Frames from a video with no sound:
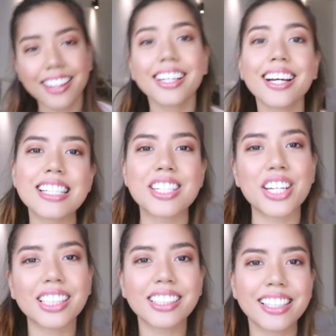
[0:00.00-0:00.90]
guys,
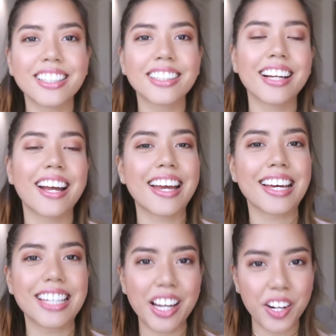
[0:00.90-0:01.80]
Gela here
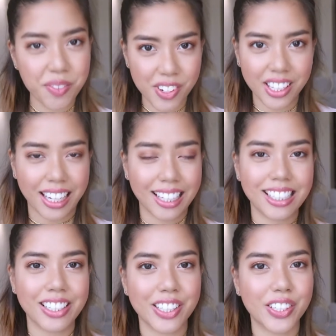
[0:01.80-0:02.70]
and I hope you can't
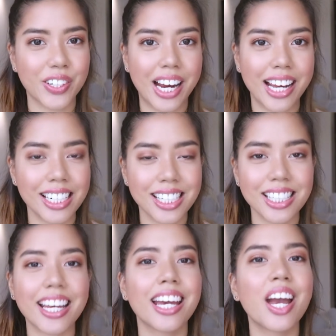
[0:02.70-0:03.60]
hear the rain.
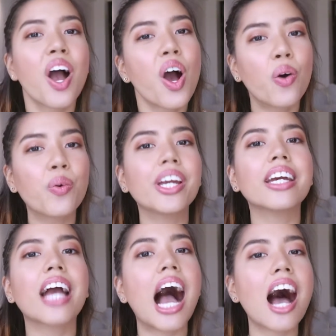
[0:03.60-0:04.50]
Today we
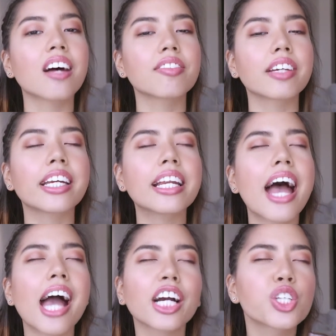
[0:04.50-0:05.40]
have an
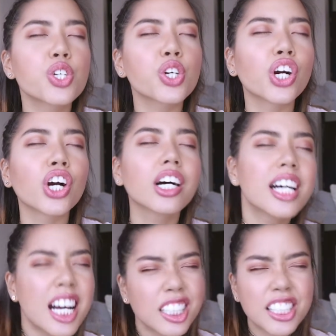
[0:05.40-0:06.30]
extra
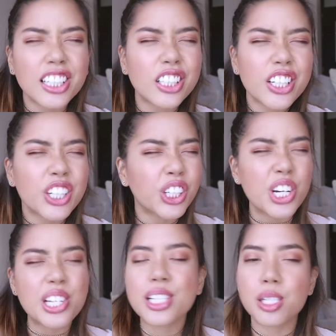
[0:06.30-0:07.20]

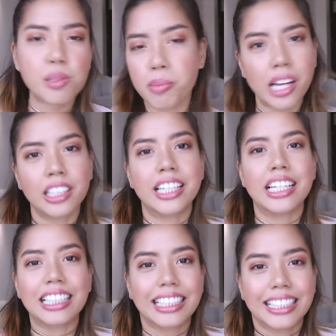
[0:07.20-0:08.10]
delicious
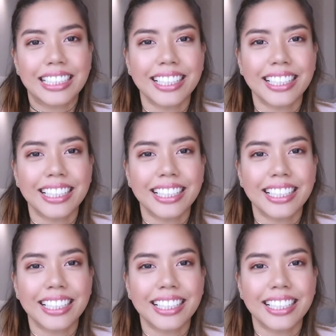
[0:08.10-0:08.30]
smelling